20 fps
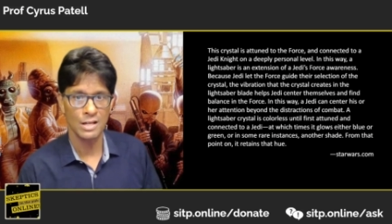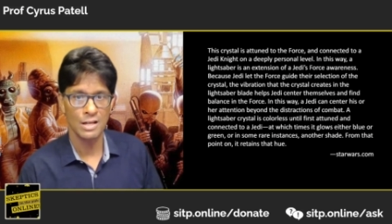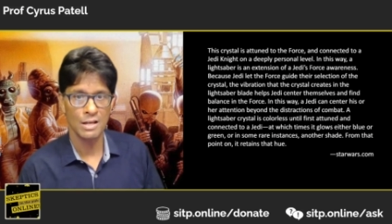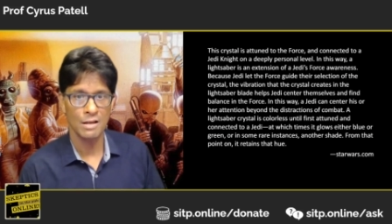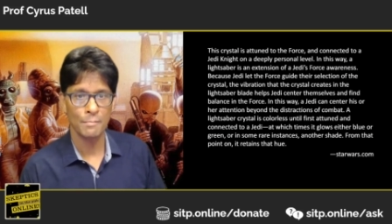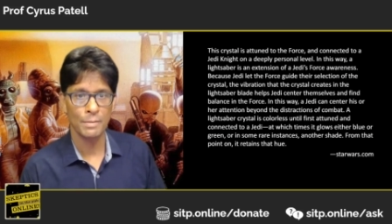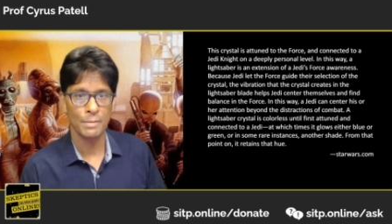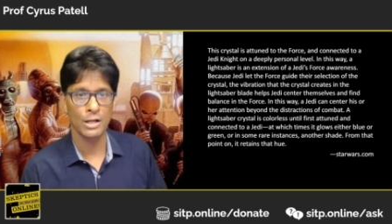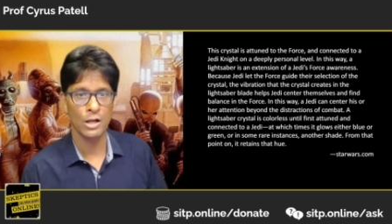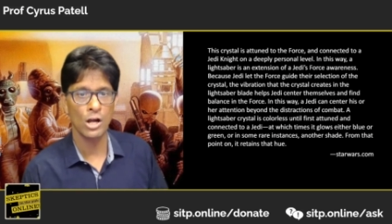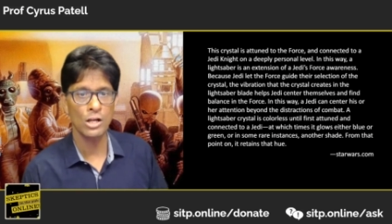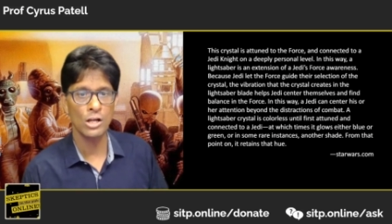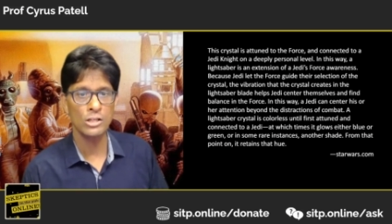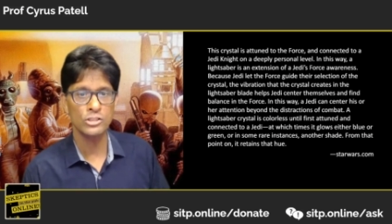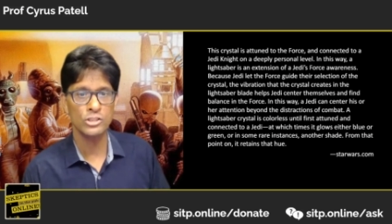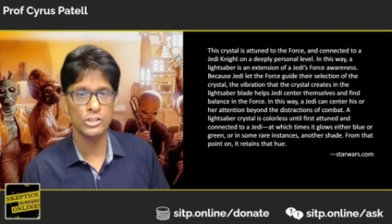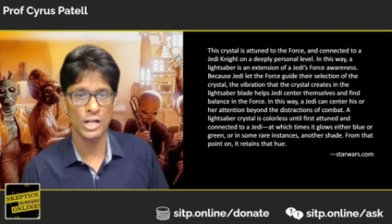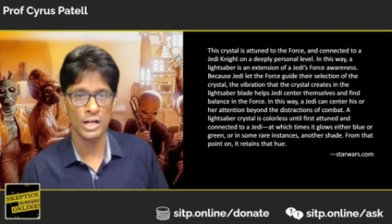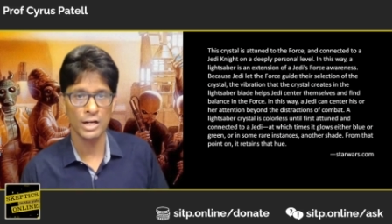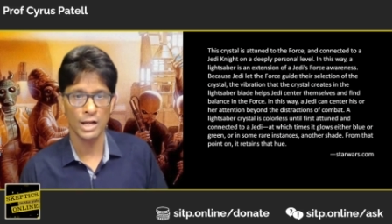Because
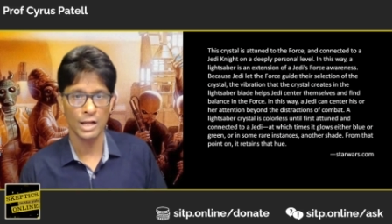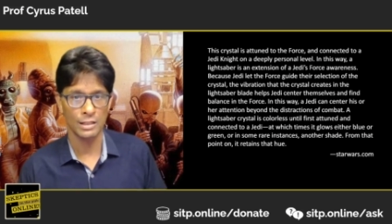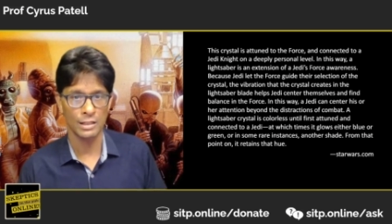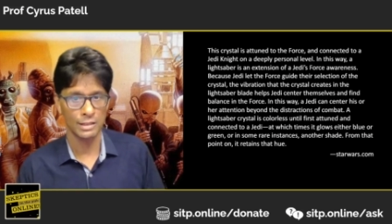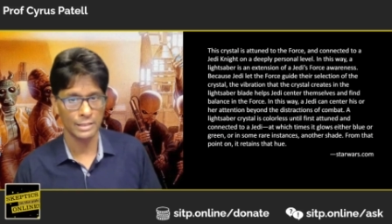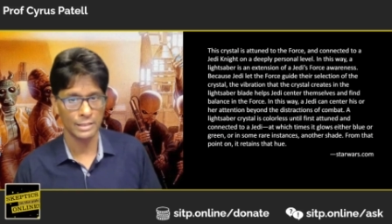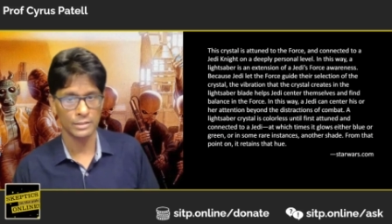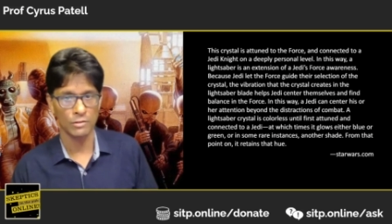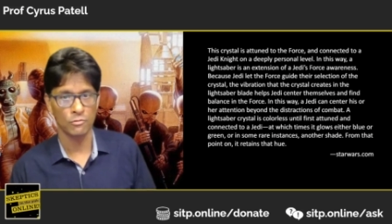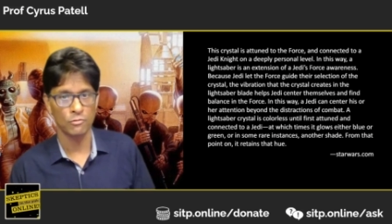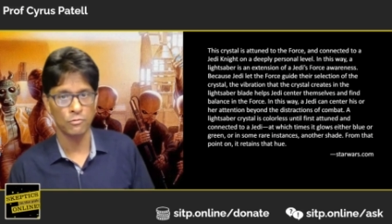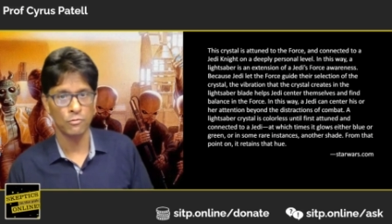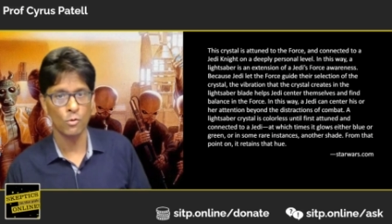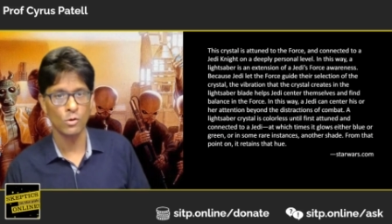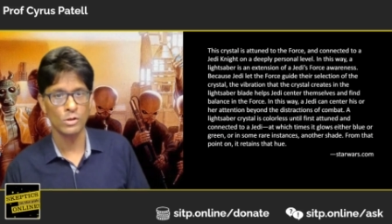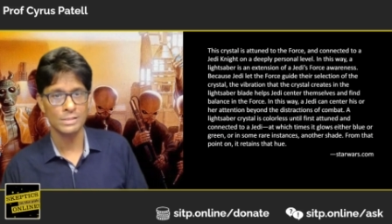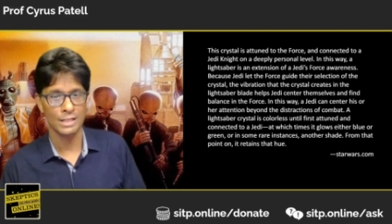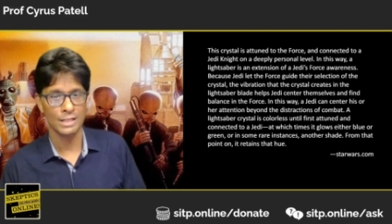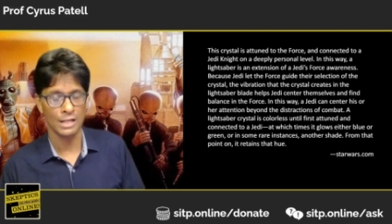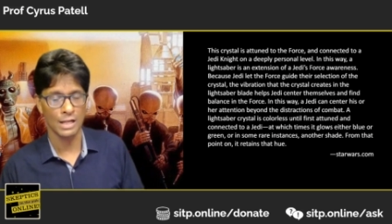Jedi let the
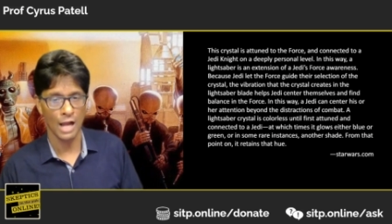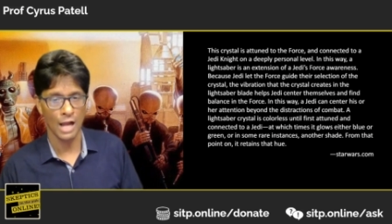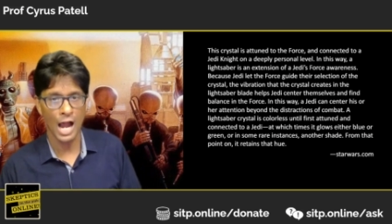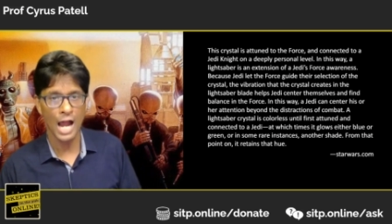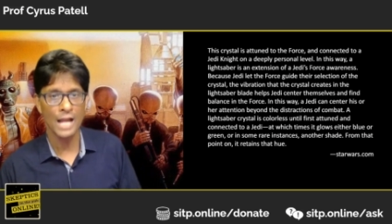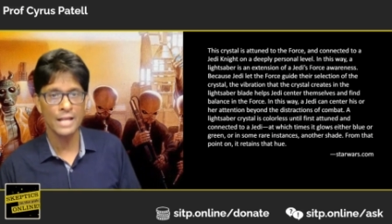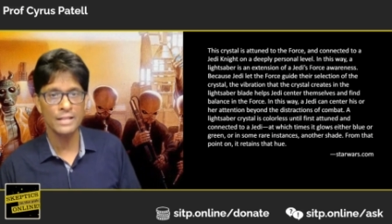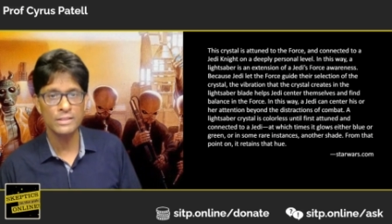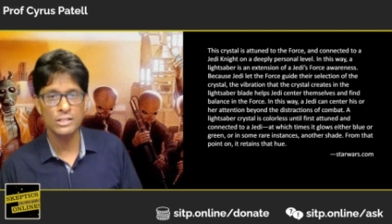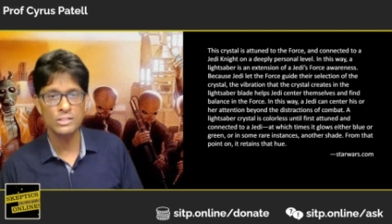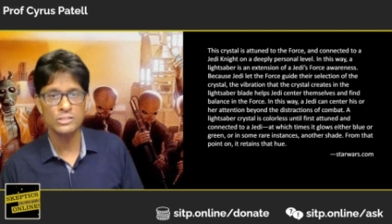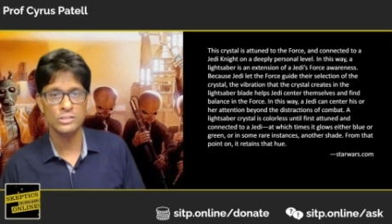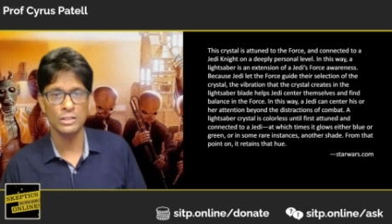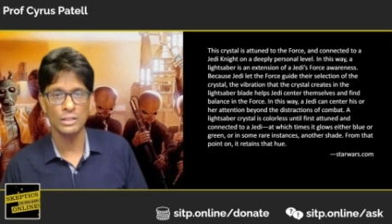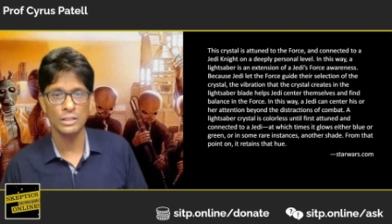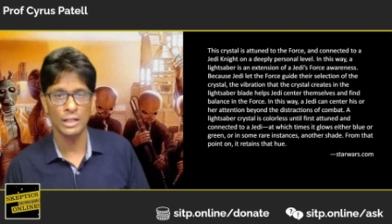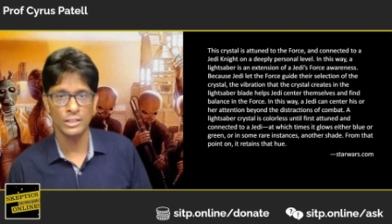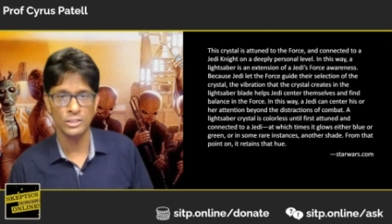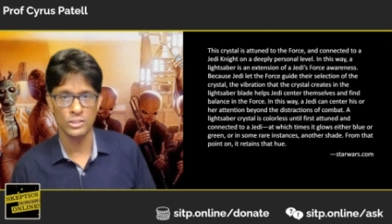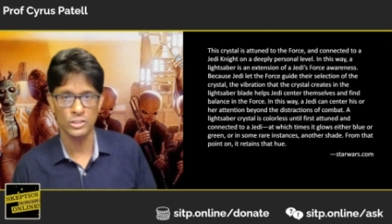Force guide their
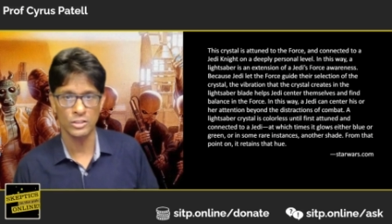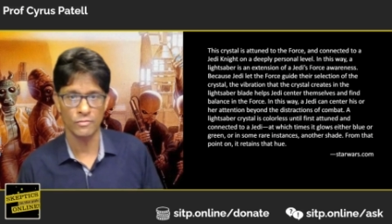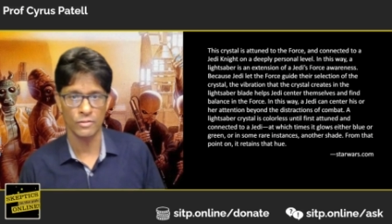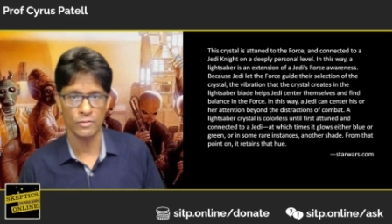selection of the